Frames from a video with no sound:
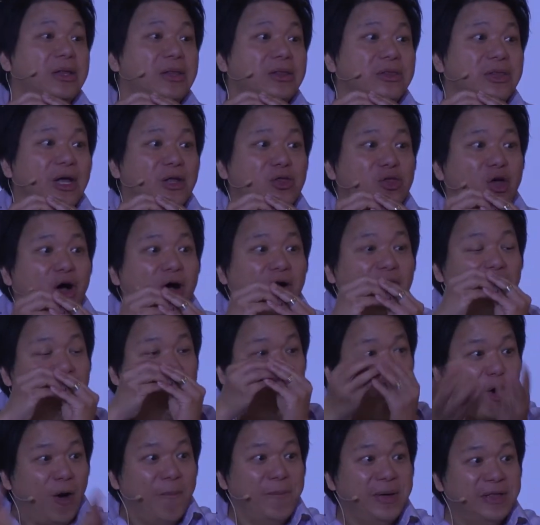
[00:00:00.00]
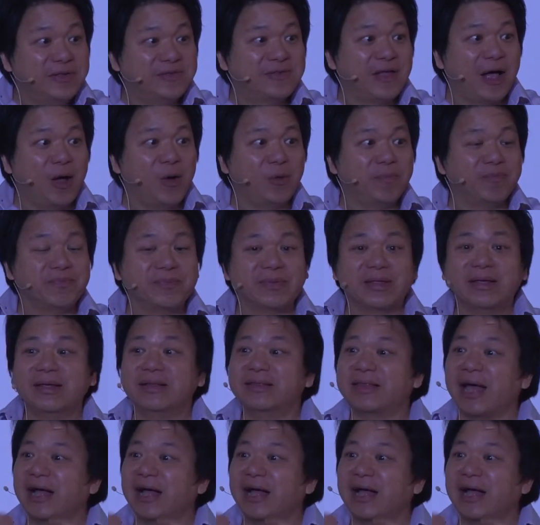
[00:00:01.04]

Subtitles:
The dog vomits out,